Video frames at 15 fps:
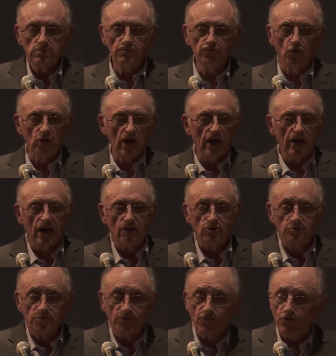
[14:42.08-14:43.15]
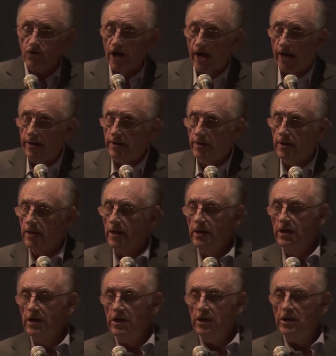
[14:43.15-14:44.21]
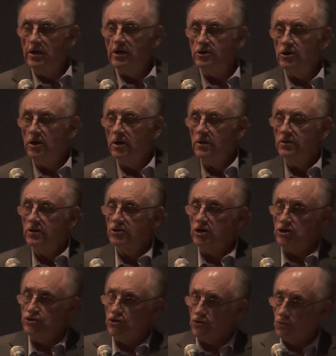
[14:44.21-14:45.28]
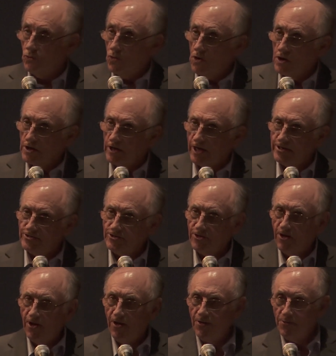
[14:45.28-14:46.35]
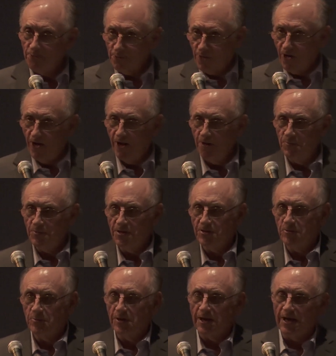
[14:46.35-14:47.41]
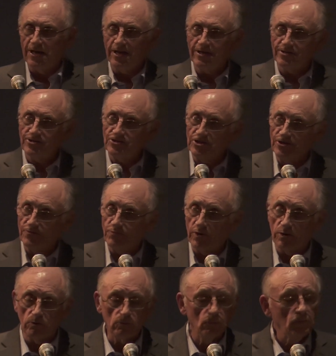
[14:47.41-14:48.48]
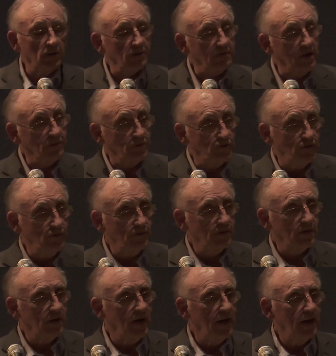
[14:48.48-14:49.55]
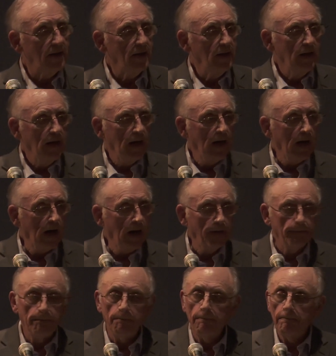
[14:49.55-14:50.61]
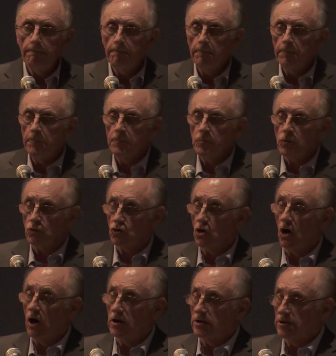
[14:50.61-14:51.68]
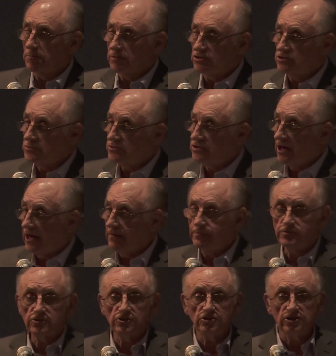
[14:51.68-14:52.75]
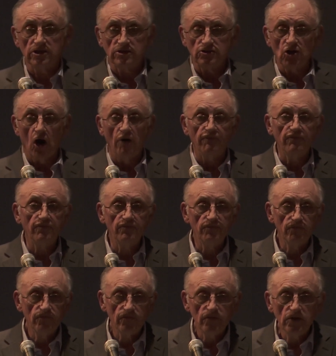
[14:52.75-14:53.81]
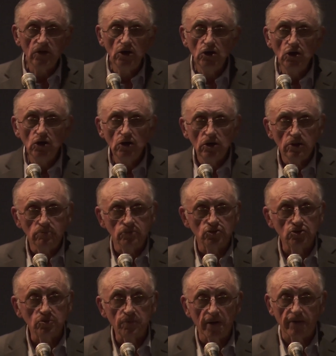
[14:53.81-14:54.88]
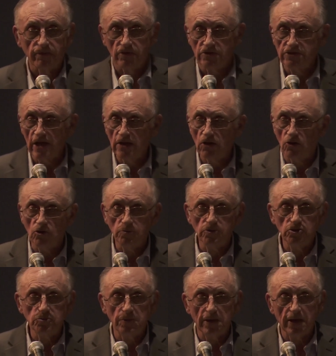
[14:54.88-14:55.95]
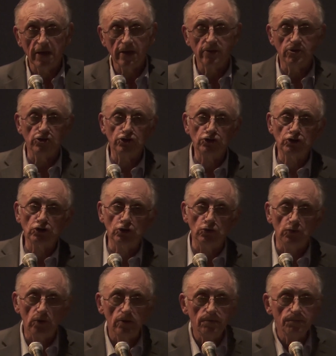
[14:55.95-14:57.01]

48 hours beforehand, the teacher who organized it all and who called me in the beginning to see whether I would do it or not, was called in the principal's office and said, it's off. Mr. Peckford is not going to be speaking in this school.